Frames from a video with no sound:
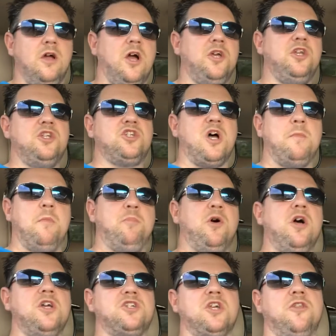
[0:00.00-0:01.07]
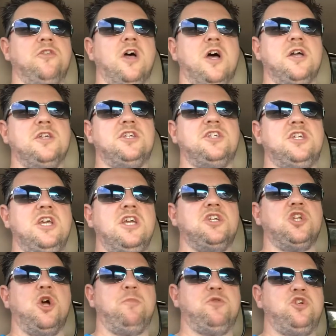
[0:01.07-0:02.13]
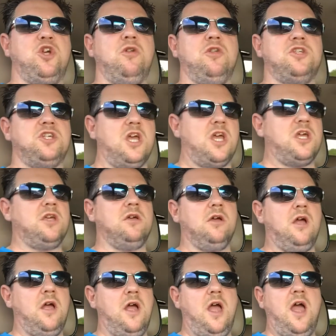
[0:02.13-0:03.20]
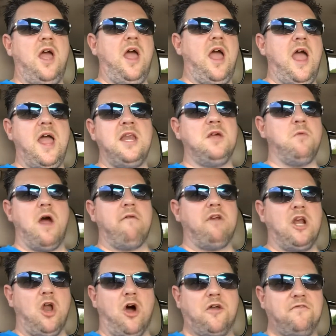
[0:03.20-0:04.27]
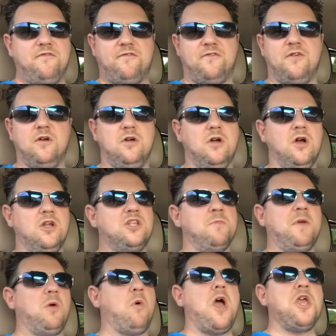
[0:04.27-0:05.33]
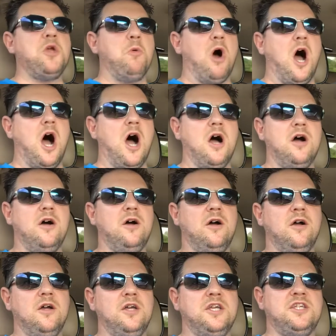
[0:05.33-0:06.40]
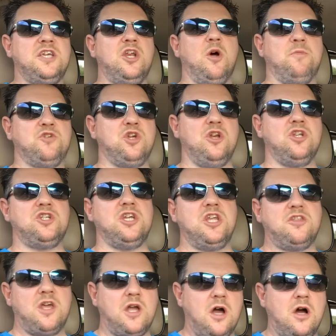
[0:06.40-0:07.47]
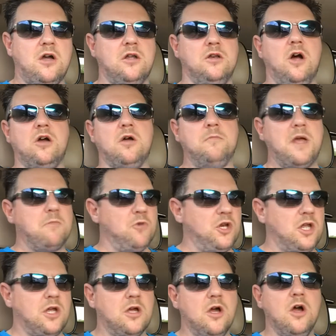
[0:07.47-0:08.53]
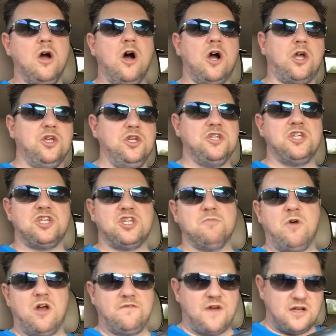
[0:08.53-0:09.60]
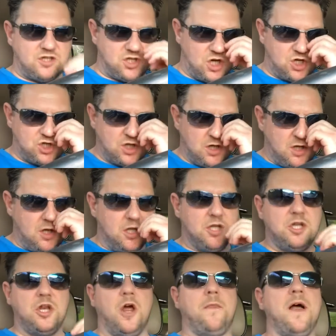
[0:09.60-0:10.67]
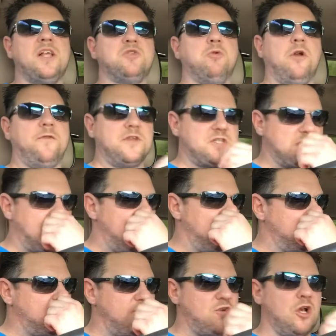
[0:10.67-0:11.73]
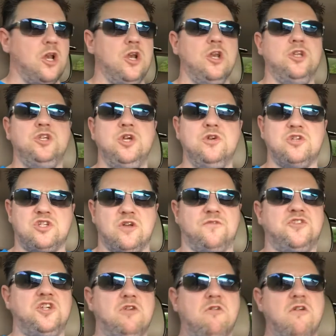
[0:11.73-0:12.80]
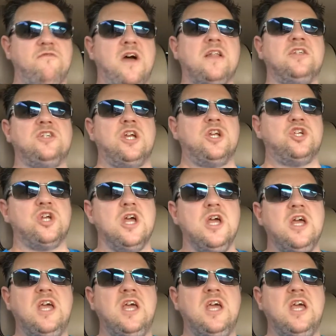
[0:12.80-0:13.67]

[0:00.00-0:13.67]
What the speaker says: Are you the type of person that sees an opportunity anywhere in life, no matter where you are? You see an opportunity, you think, I can make money. I can use this to my advantage. You know, that's one of the skills. You've got to use stuff to your advantage.